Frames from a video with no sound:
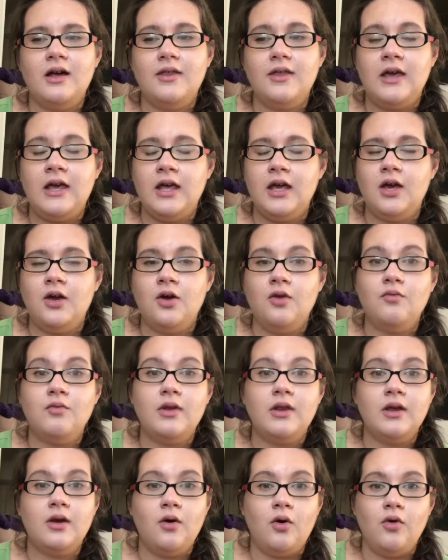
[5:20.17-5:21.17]
he couldn't
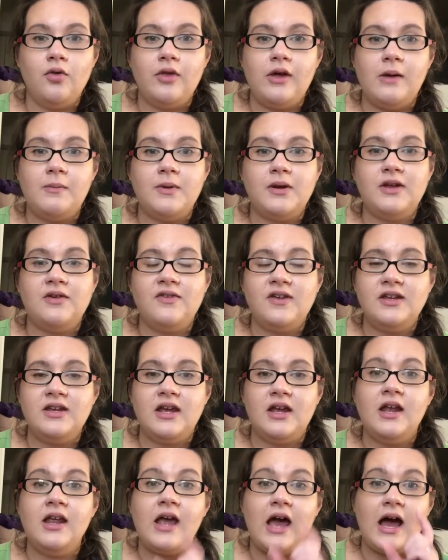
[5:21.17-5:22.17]
really hold them, and if he
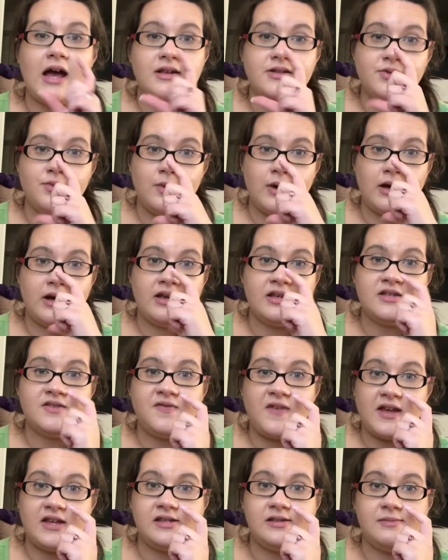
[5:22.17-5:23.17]
did, he had to wear his
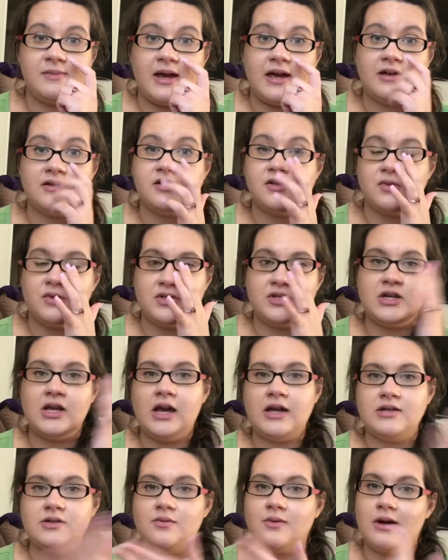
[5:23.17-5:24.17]
face mask, which he
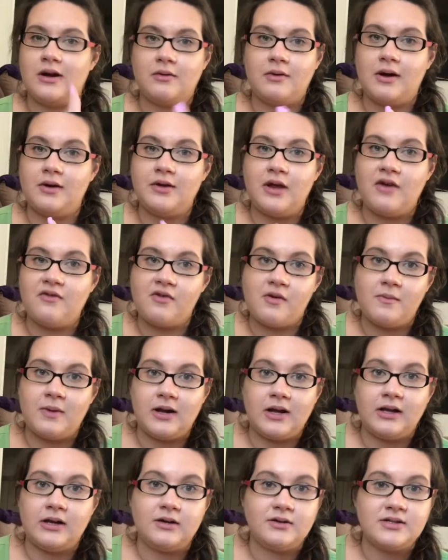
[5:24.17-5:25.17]
had to wear around
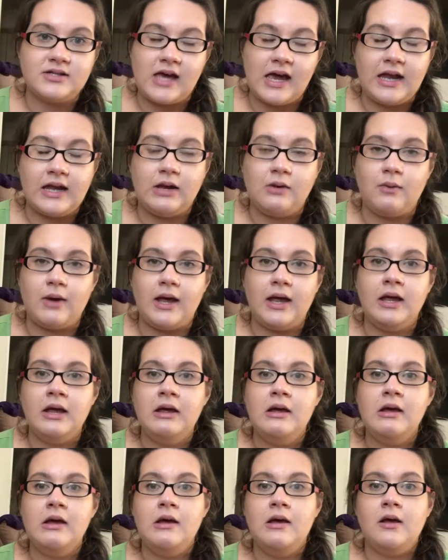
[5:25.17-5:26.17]
everybody else anyway.
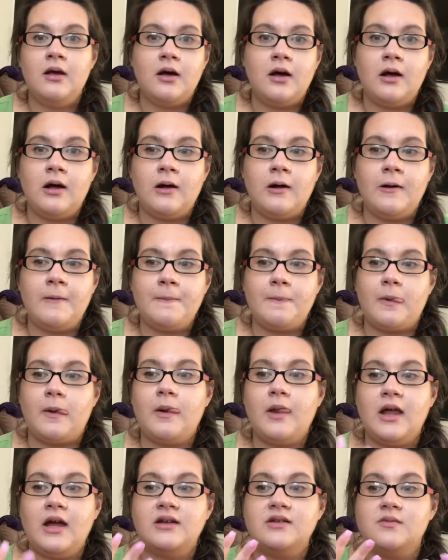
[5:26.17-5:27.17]
Um,
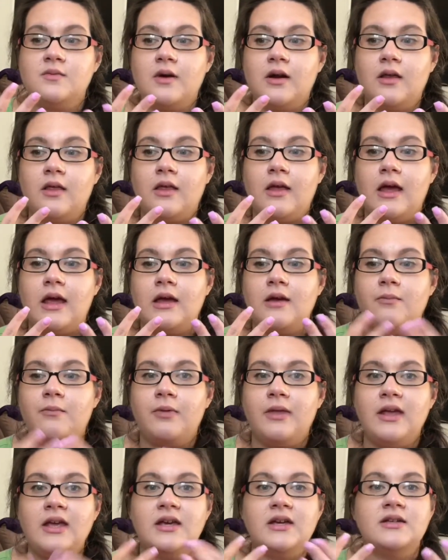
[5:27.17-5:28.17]
and he had to wear like
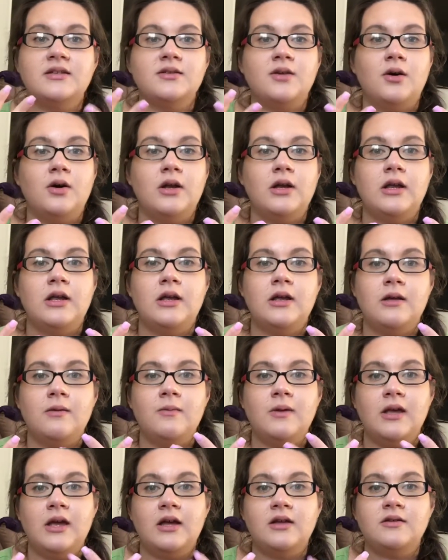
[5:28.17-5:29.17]
blankets on him.
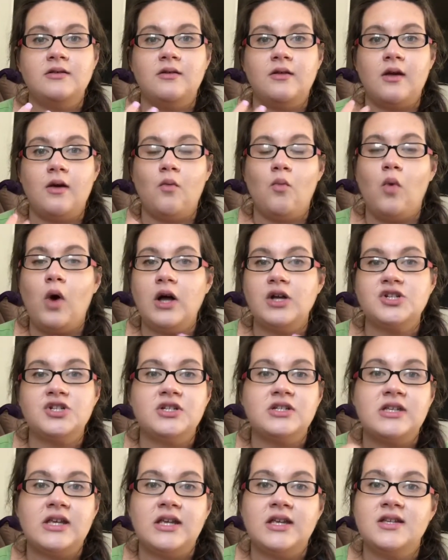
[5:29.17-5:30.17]
He had to like wash
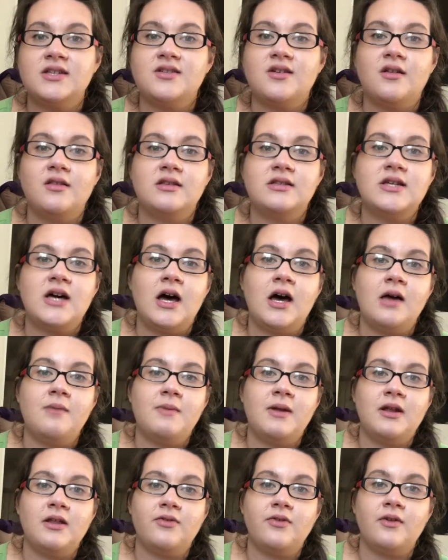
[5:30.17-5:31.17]
his hands all the time,
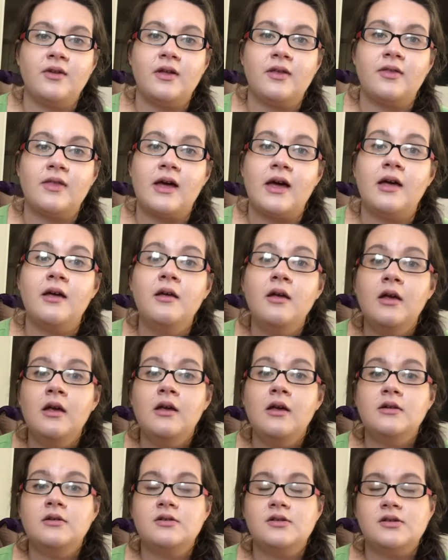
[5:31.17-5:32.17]
anything like that.
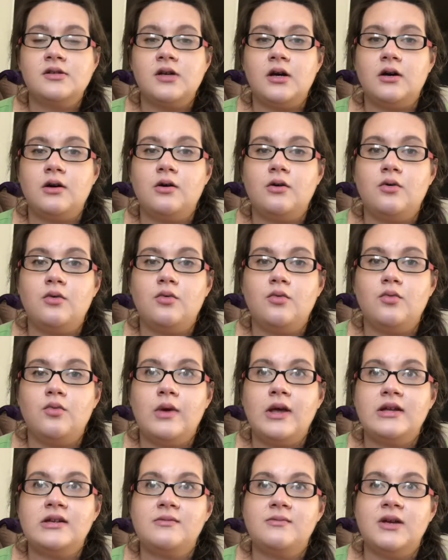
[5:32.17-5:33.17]
So
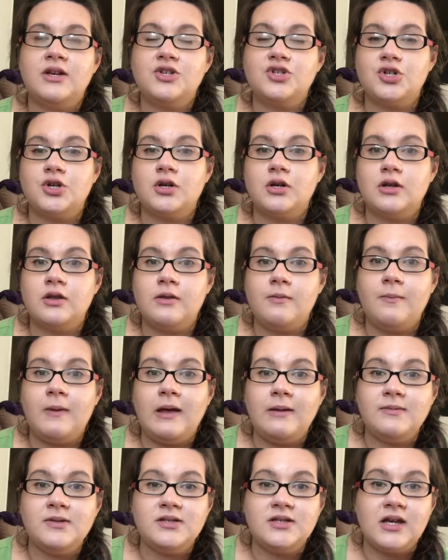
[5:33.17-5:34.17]
we had to make sure the
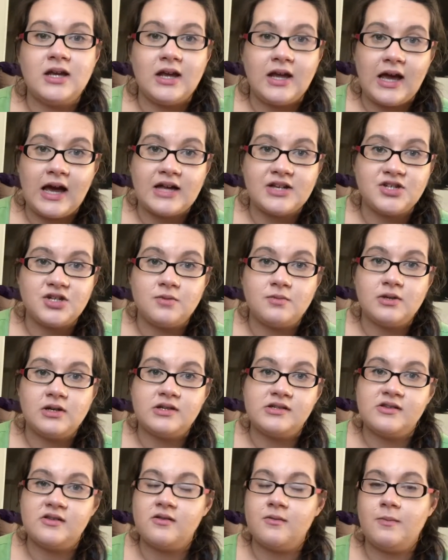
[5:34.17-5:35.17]
babies didn't catch it
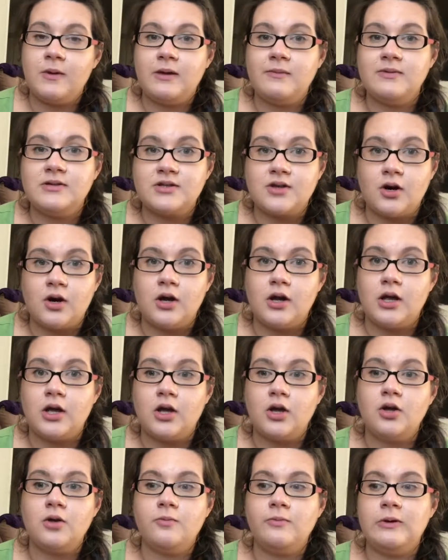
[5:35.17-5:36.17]
because if the babies caught it,
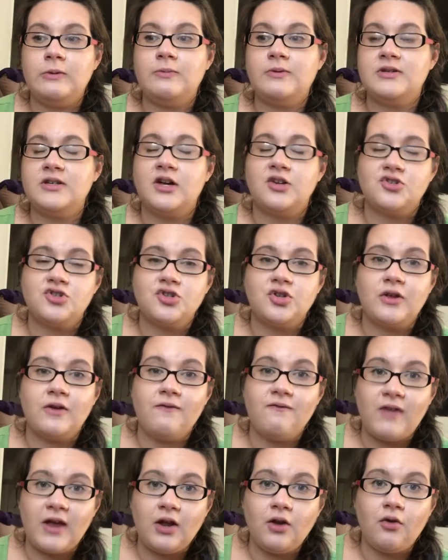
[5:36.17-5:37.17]
it could be potentially
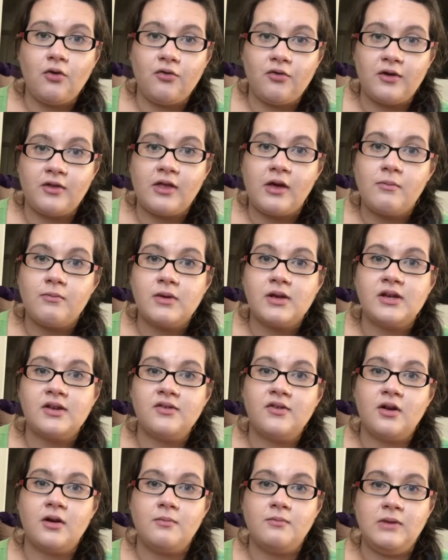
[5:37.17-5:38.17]
fatal for them
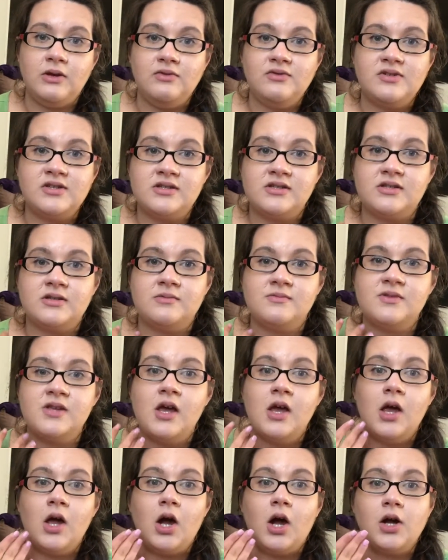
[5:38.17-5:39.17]
because their immune systems
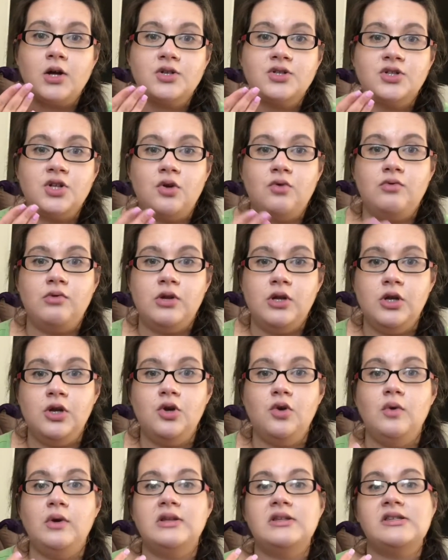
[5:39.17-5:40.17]
are so
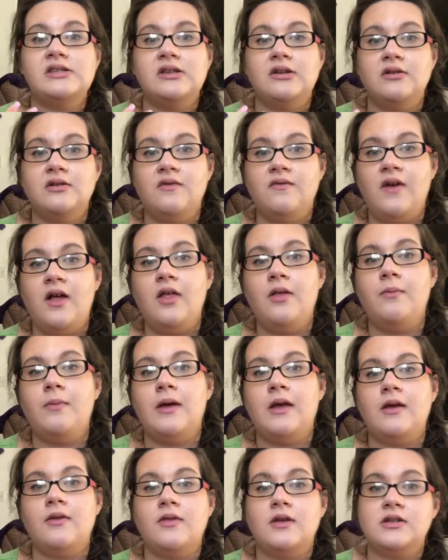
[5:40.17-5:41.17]
new and still
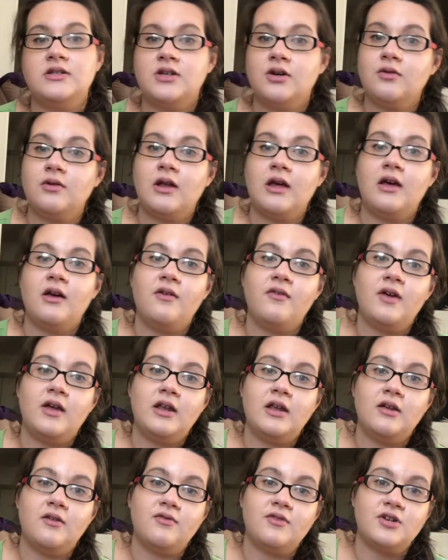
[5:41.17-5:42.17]
developing and they don't have
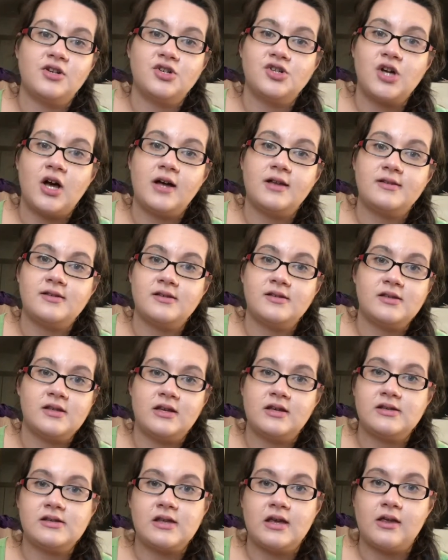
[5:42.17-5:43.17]
any of their shots and
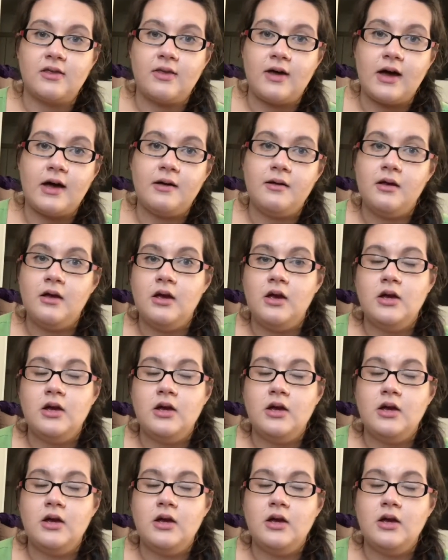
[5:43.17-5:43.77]
things like that.